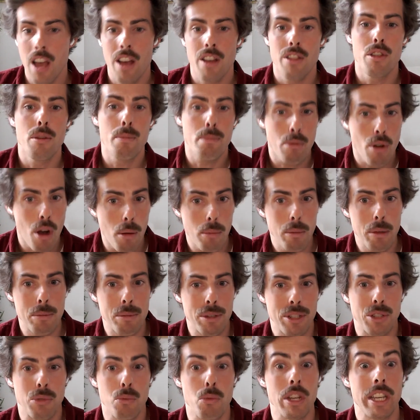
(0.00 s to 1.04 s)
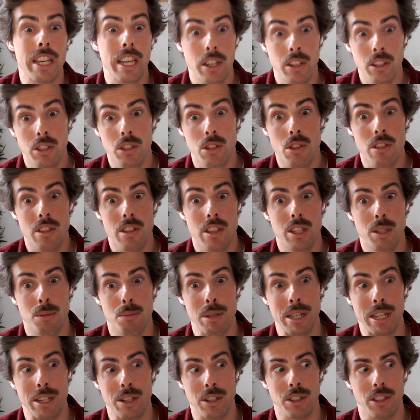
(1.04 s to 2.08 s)
The problem is we cannot do this
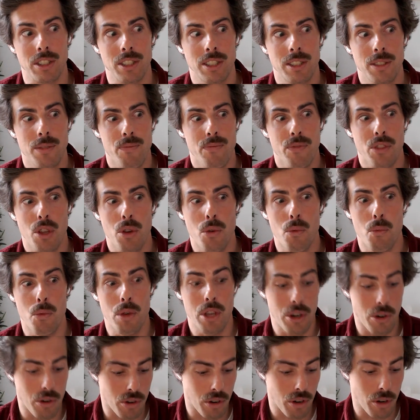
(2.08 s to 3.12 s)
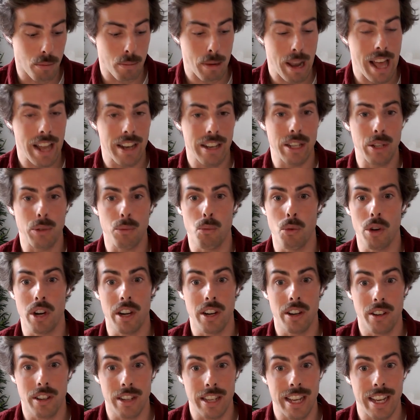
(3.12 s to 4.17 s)
because we are on a planet where,
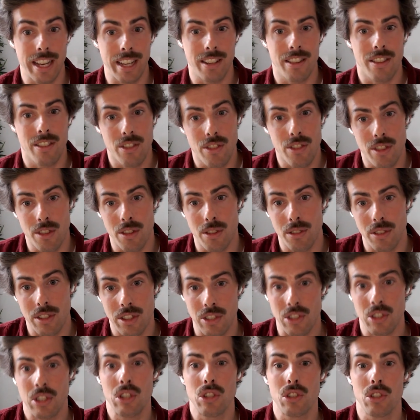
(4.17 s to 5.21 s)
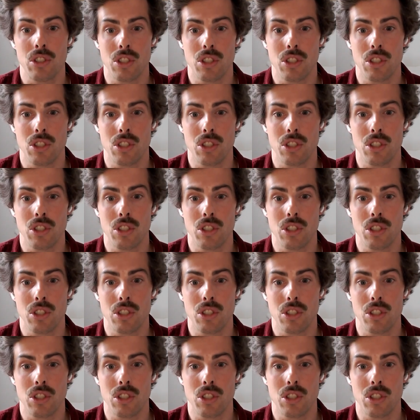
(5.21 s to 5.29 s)
again, the decisions